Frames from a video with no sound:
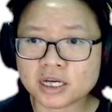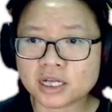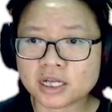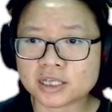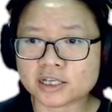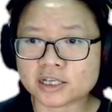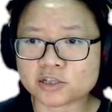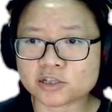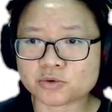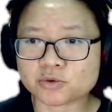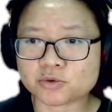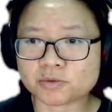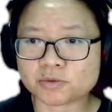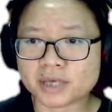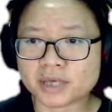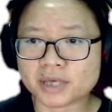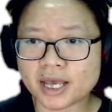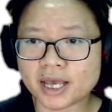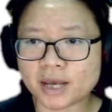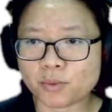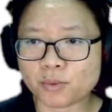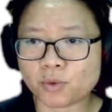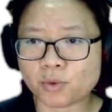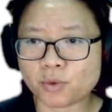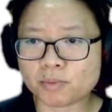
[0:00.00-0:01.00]
this will be
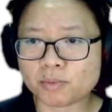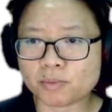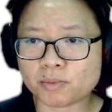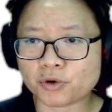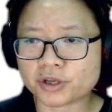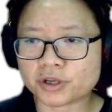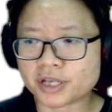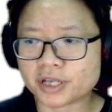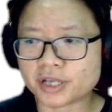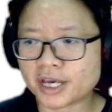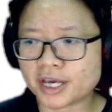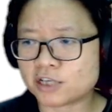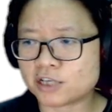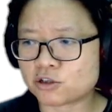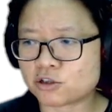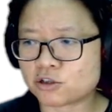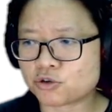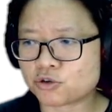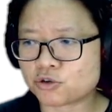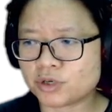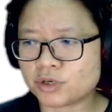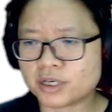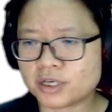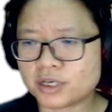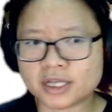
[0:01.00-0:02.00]

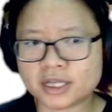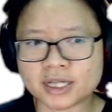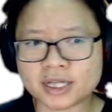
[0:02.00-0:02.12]
1.83